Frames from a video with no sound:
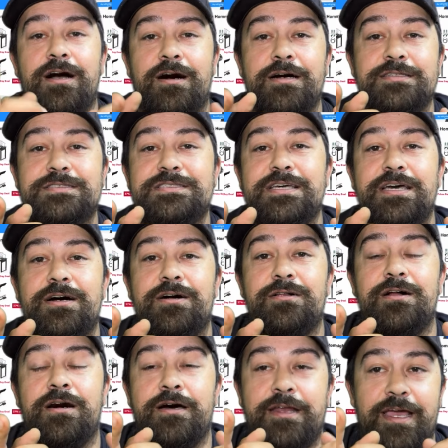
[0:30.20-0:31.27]
on sale
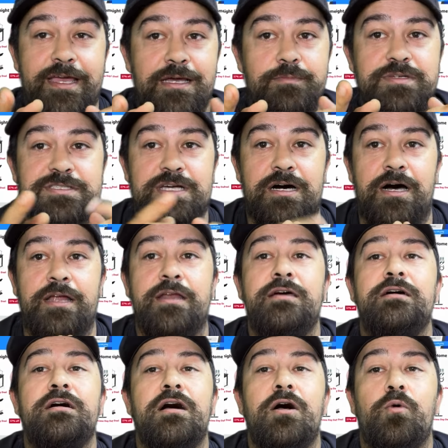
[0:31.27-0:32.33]
on Amazon
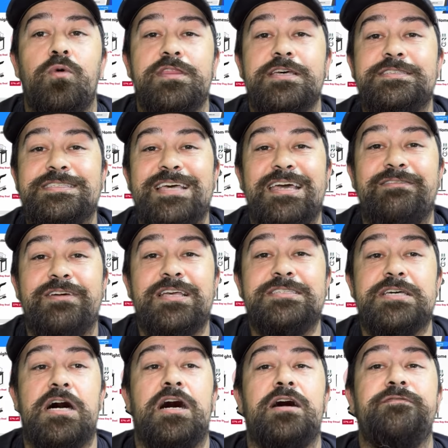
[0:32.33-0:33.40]
with a savings
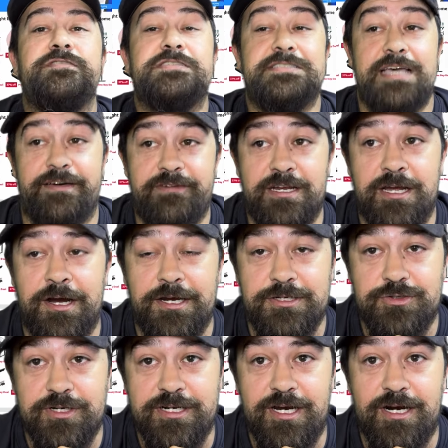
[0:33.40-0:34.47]
of seven
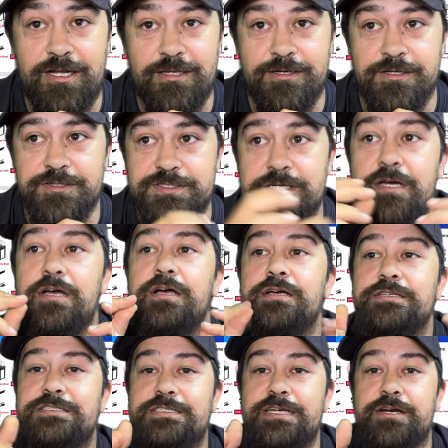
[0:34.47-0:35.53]
hundred dollars.
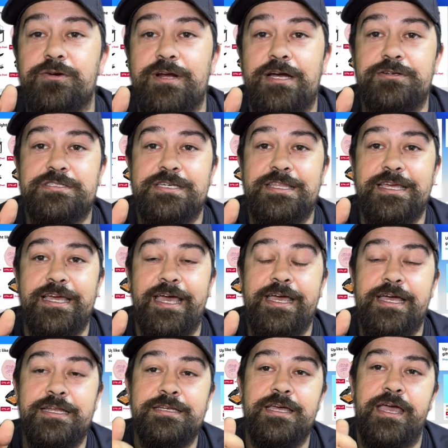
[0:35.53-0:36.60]
Stick around to the
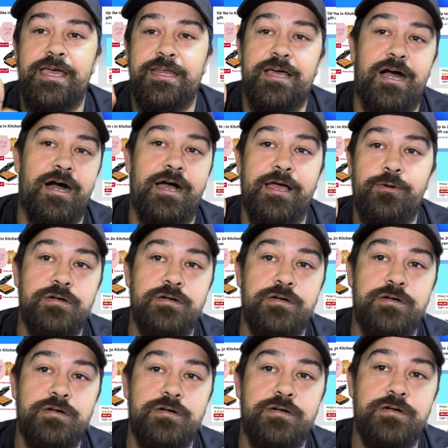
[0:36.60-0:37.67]
end and I
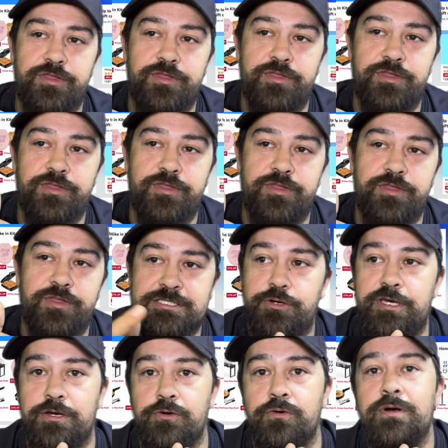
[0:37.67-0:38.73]
will show that to
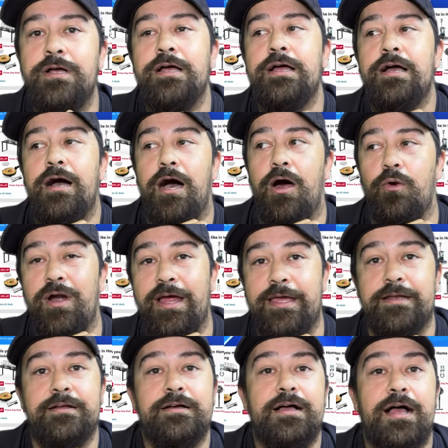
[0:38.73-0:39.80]
you. All right,
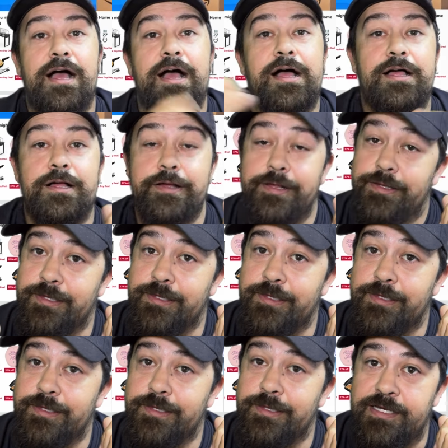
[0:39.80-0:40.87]

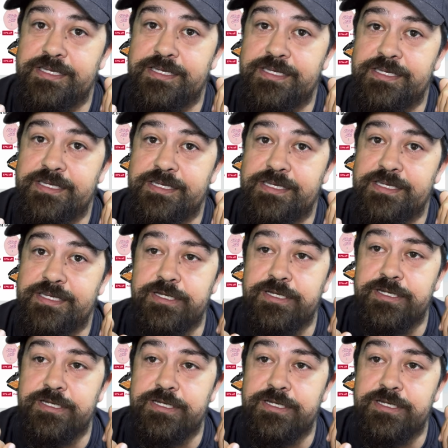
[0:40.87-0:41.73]
let's get into it.